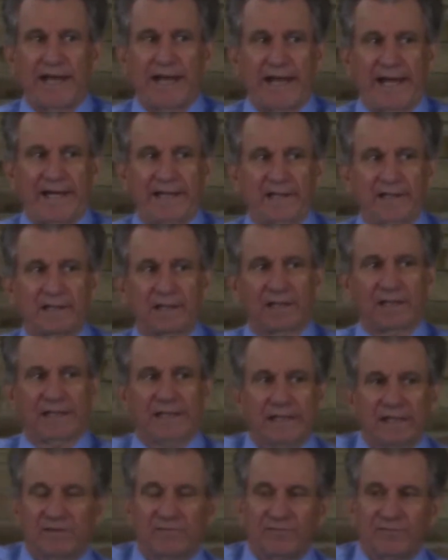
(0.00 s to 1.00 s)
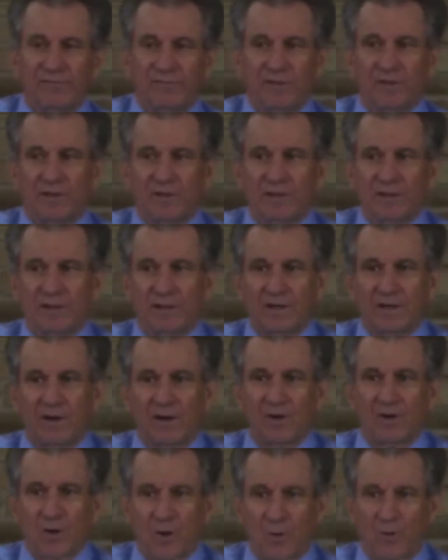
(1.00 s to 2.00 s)
and live
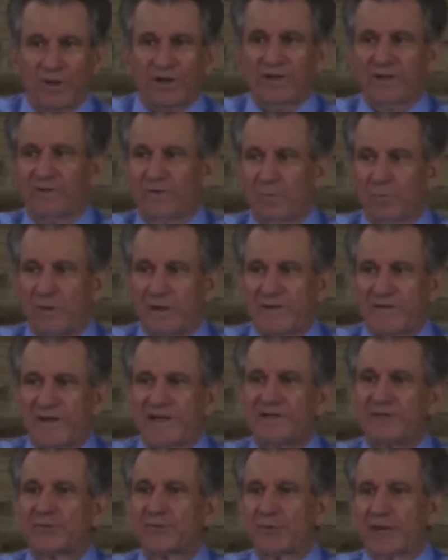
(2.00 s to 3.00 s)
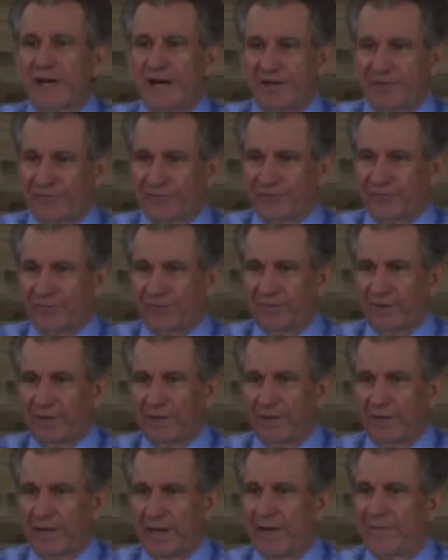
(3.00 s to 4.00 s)
according to the way they dress,
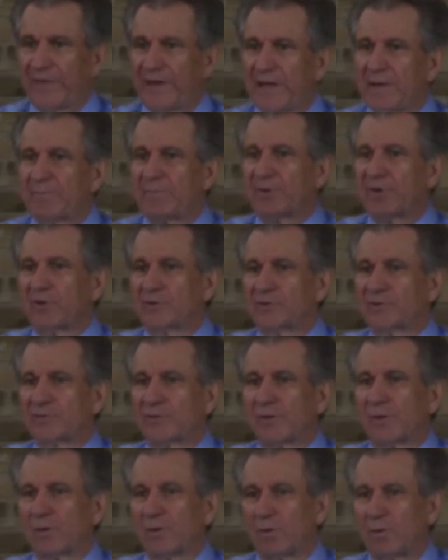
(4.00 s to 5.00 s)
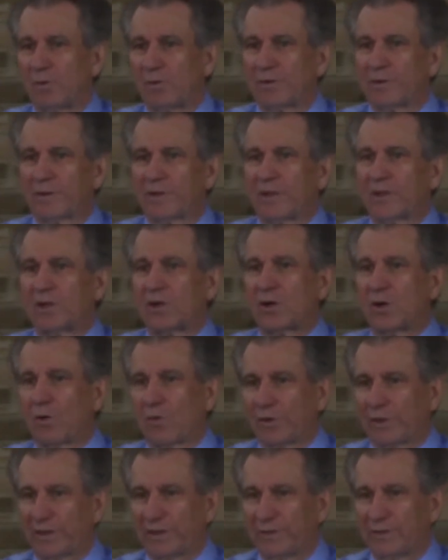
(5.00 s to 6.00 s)
and they approach the Lord
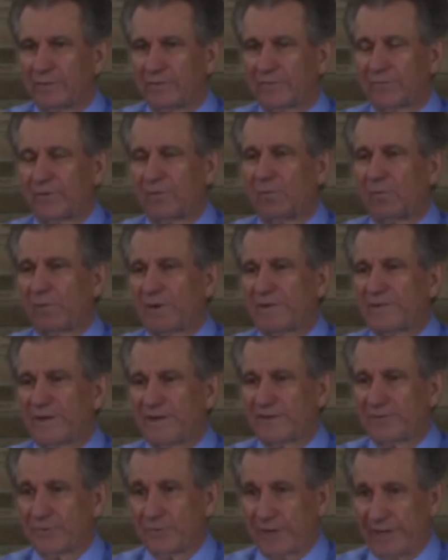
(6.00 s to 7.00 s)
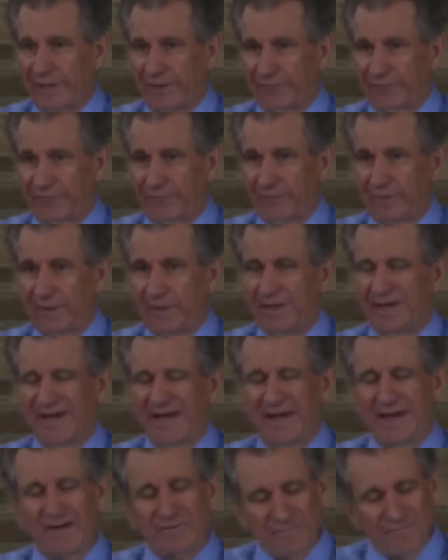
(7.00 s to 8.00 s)
according to the way they dress.
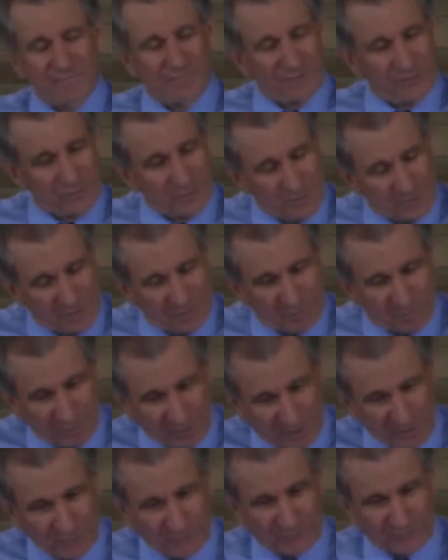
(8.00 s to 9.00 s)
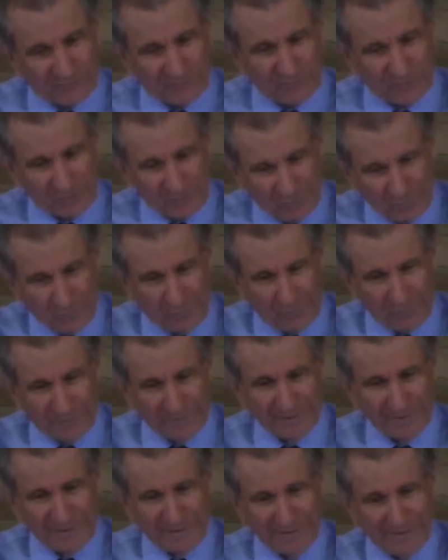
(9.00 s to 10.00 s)
And if you approach the Lord